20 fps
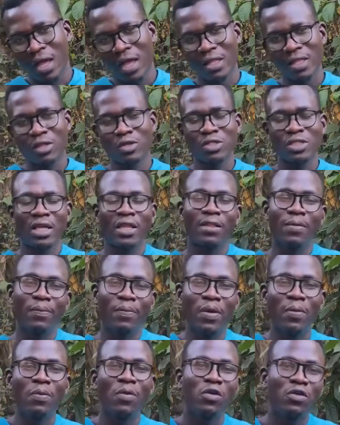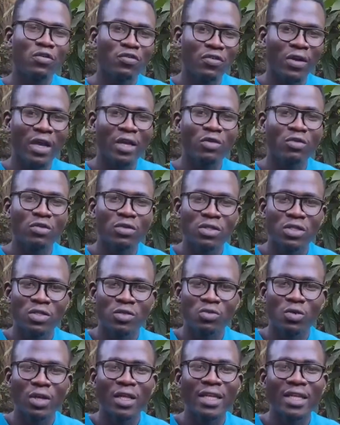And those are the people you find with
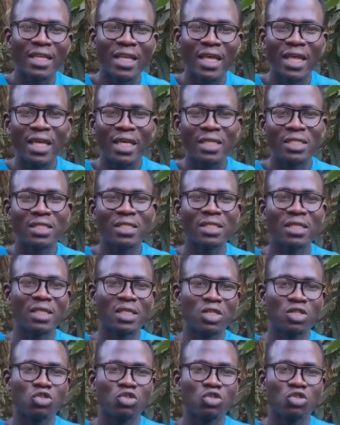swollen legs,